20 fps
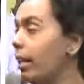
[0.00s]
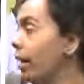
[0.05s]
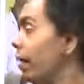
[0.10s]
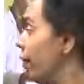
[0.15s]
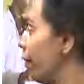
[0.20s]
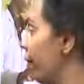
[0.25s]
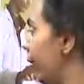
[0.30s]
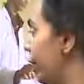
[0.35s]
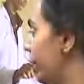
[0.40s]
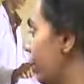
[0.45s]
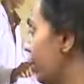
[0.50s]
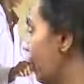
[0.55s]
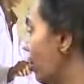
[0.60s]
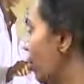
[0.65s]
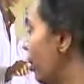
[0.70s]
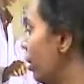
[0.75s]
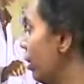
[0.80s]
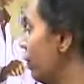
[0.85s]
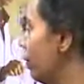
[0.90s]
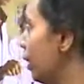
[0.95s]
When the
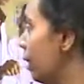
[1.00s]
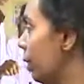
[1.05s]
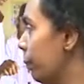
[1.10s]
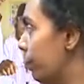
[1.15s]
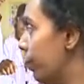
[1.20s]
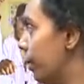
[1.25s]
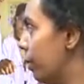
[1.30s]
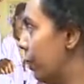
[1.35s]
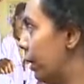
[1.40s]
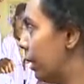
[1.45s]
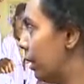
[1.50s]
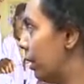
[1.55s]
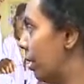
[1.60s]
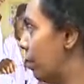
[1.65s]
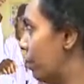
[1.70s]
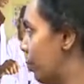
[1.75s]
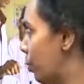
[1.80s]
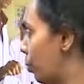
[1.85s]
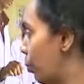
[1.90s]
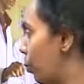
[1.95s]
water vapor
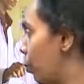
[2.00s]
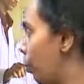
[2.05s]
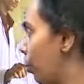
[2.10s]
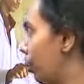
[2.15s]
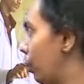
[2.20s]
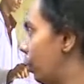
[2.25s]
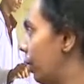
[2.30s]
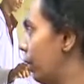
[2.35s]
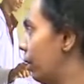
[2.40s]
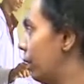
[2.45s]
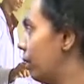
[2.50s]
becomes cool,